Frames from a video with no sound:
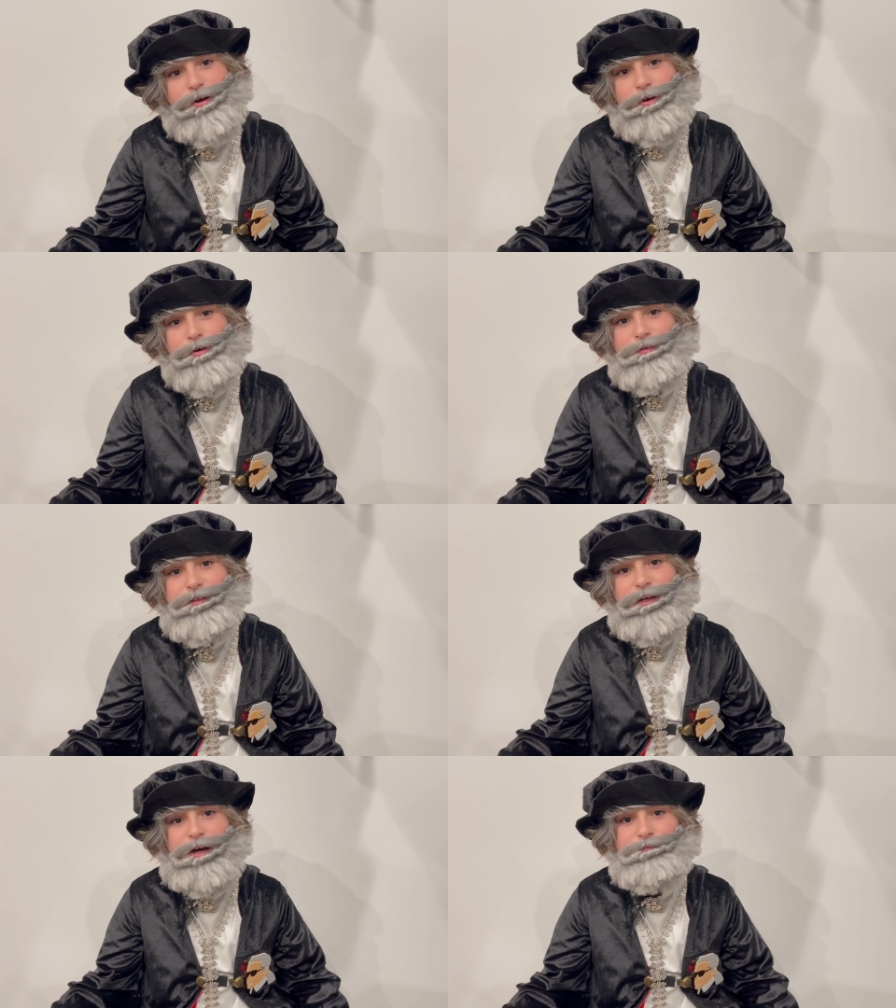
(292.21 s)

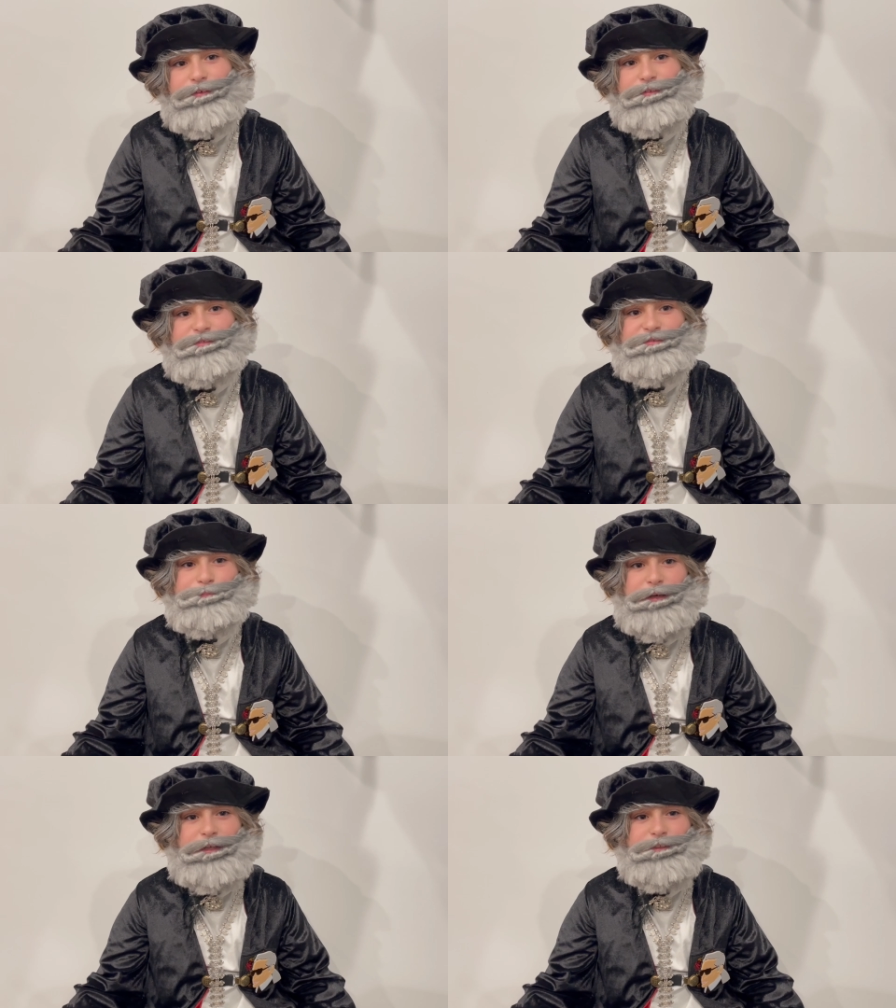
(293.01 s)
holding off other
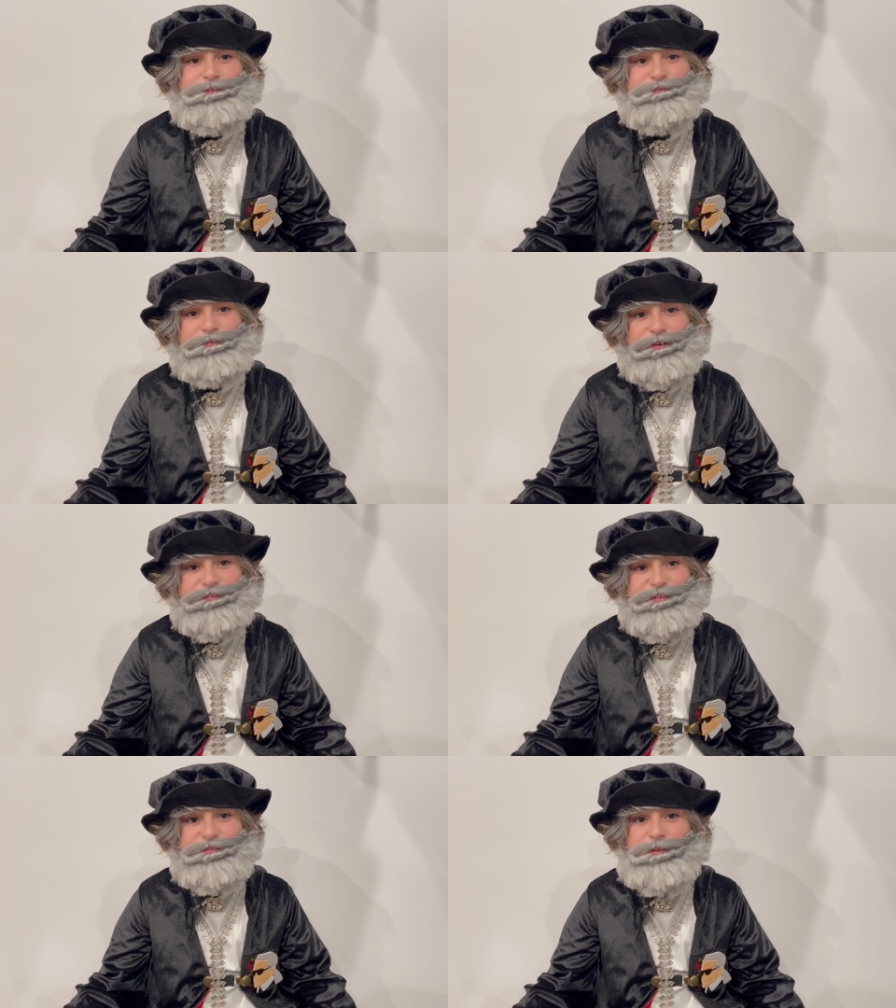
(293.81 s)
Spanish
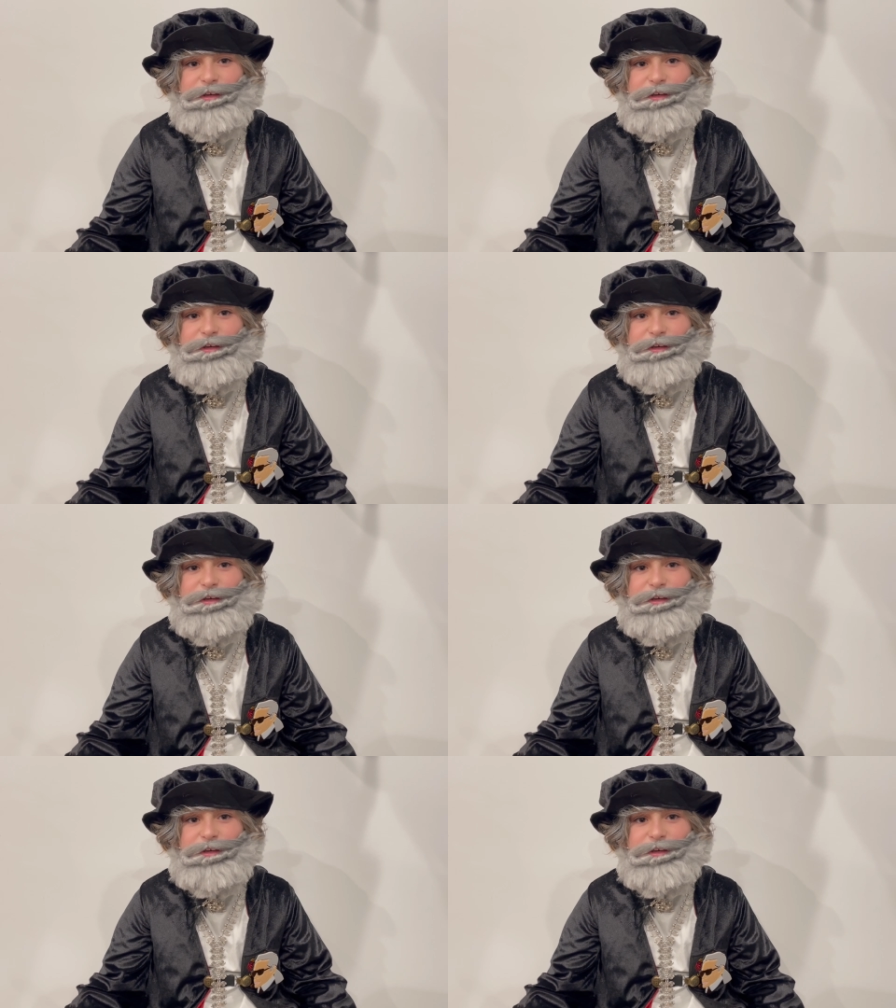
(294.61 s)
forces,